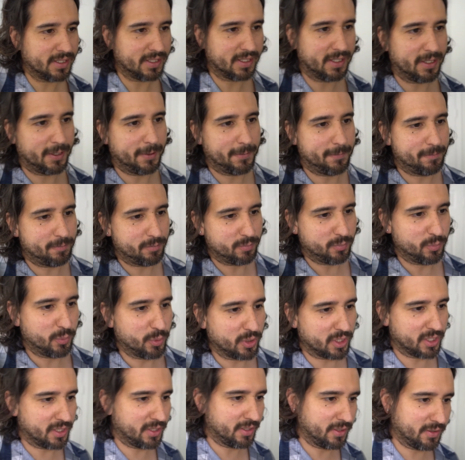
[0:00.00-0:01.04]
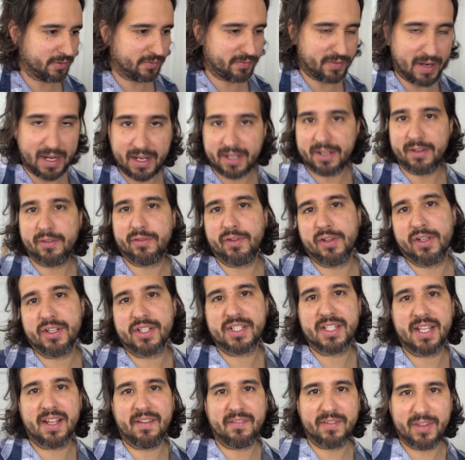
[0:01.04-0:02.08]
Um, we're gonna finally
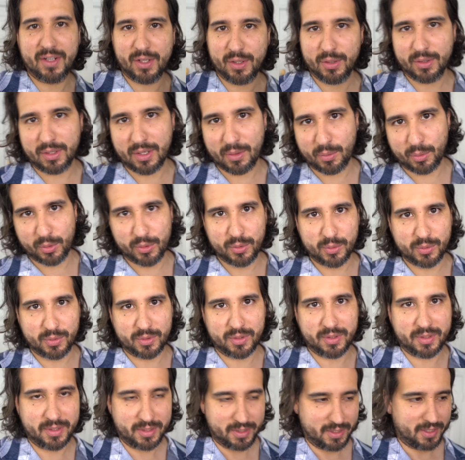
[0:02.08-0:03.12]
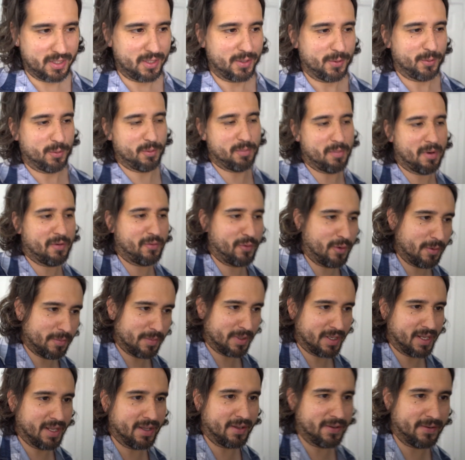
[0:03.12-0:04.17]
finish that video that we're doing with my friend
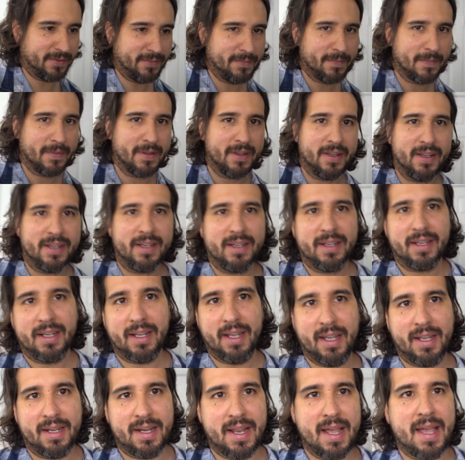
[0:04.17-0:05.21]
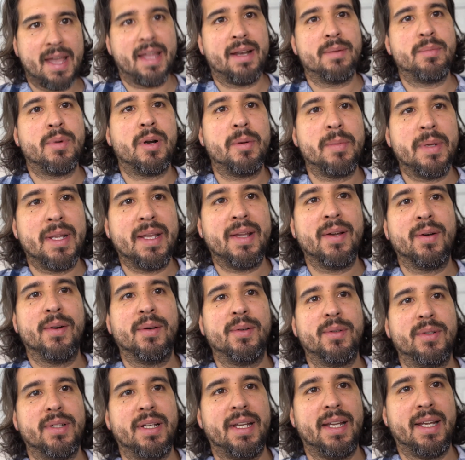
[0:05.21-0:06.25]
Miguel and Adam
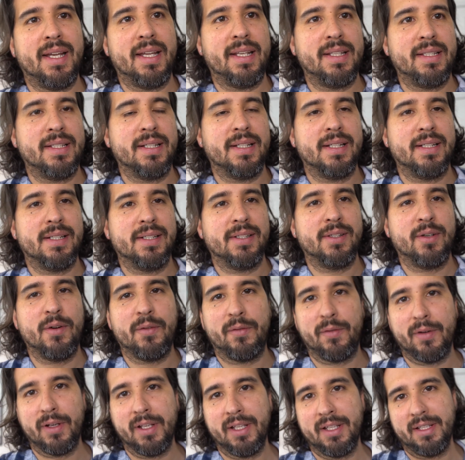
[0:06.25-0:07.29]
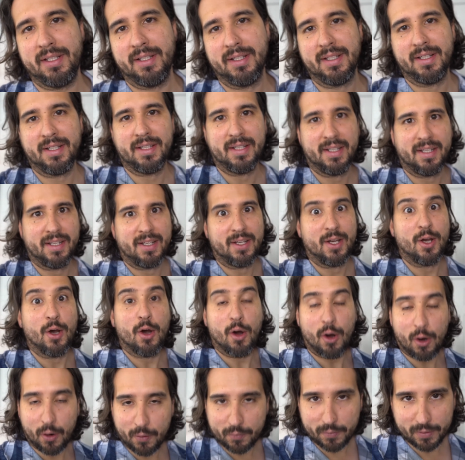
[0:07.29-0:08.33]
Armijo, and uh, hopefully,
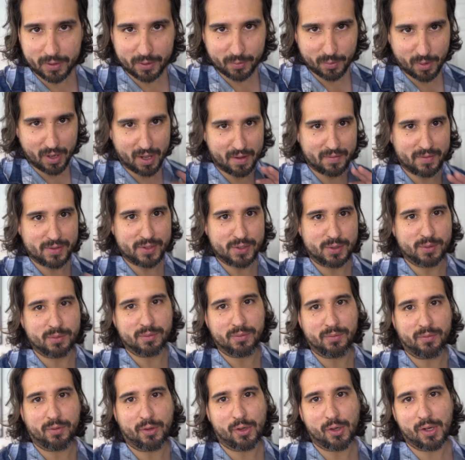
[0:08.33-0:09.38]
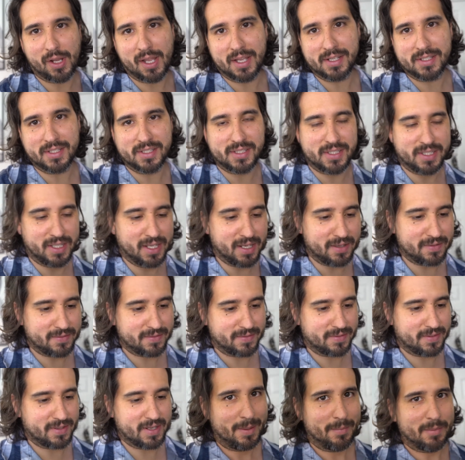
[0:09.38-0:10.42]
hopefully we'll have it soon for you guys to see it.
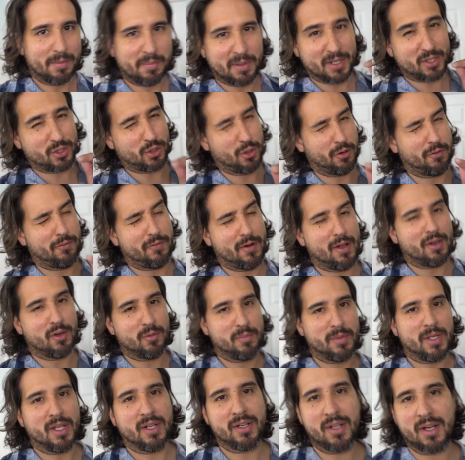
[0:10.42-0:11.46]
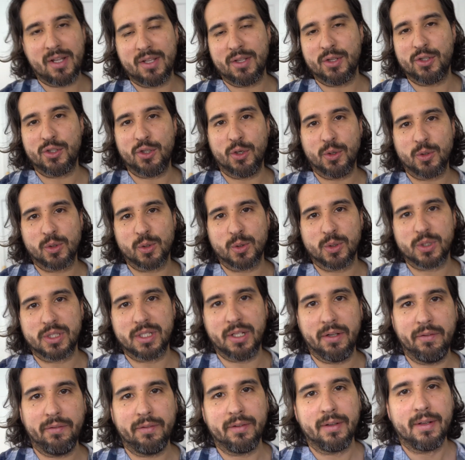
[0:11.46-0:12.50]
Make sure you follow me on all the social
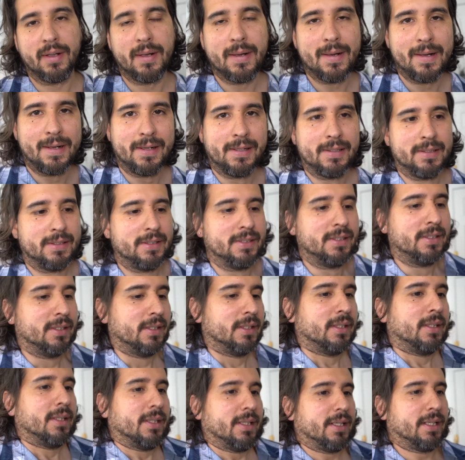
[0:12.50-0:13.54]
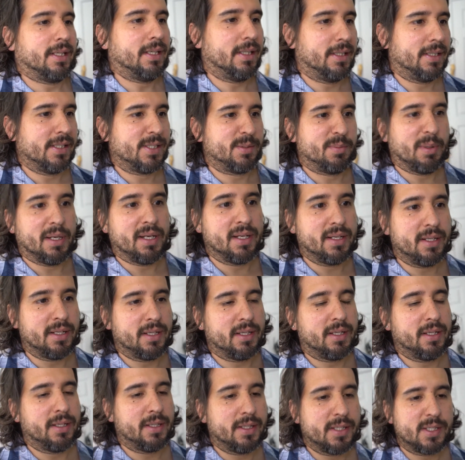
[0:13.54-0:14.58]
stuff. Uh, it's been
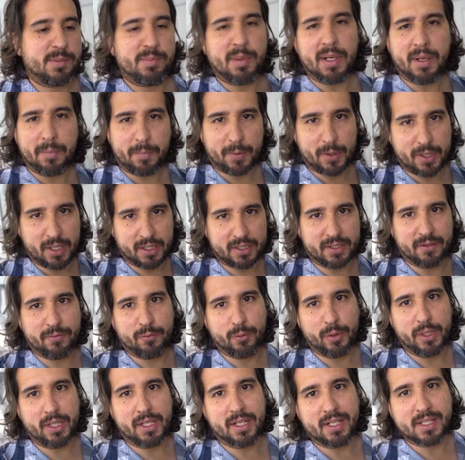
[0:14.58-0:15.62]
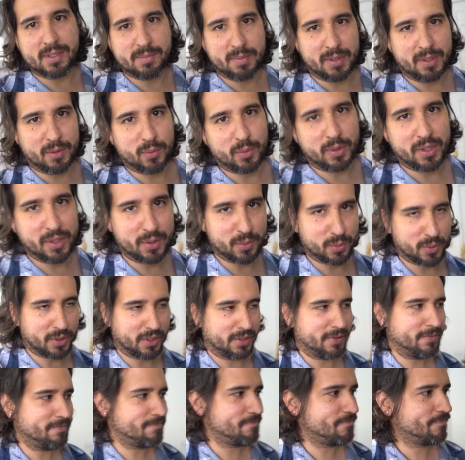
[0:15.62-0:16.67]
uh, it's been a productive week and it's been a weird
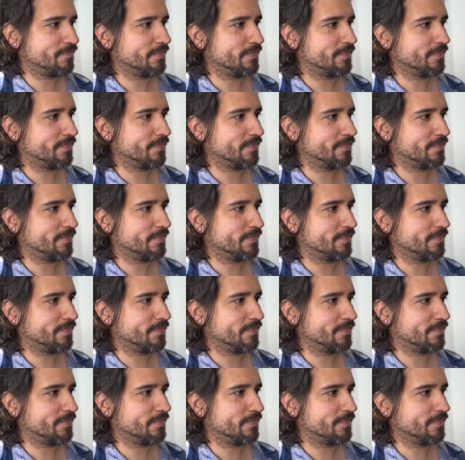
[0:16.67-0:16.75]
one.